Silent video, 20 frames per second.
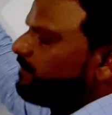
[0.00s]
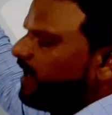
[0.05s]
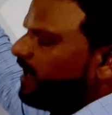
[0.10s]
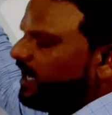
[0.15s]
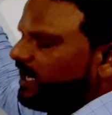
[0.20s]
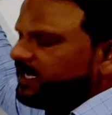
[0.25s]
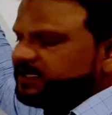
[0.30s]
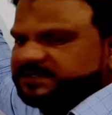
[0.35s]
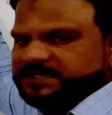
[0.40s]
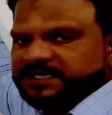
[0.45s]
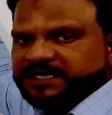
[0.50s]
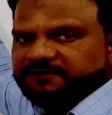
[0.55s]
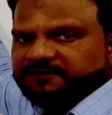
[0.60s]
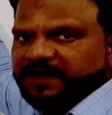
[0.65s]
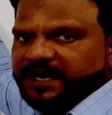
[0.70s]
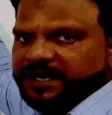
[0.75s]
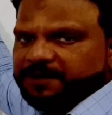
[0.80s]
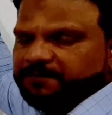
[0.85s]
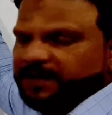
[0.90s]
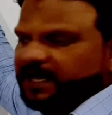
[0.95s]
mass
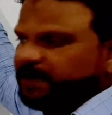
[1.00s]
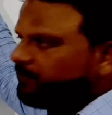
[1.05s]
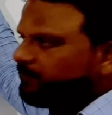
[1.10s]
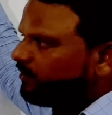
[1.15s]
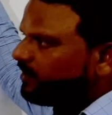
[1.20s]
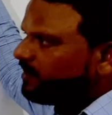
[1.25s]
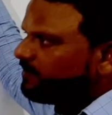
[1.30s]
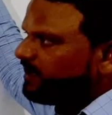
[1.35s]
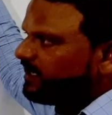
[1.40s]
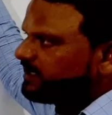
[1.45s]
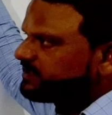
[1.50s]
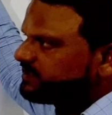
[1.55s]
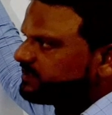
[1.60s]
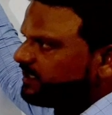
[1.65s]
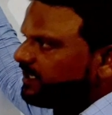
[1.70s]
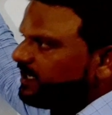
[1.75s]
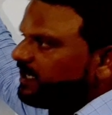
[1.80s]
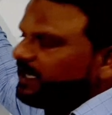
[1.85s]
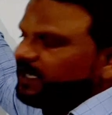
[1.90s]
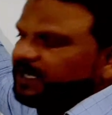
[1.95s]
divided by molar mass.
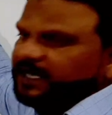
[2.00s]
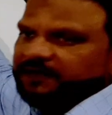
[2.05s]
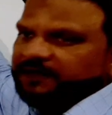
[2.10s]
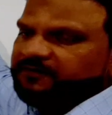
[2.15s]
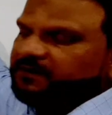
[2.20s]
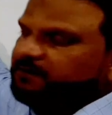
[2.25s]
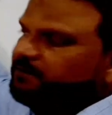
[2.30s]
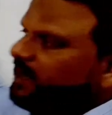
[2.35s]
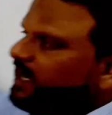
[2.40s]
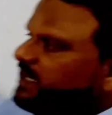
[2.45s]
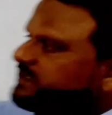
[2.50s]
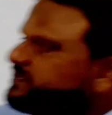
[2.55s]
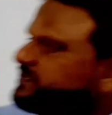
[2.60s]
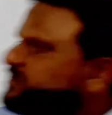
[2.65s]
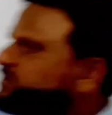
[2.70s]
Given mass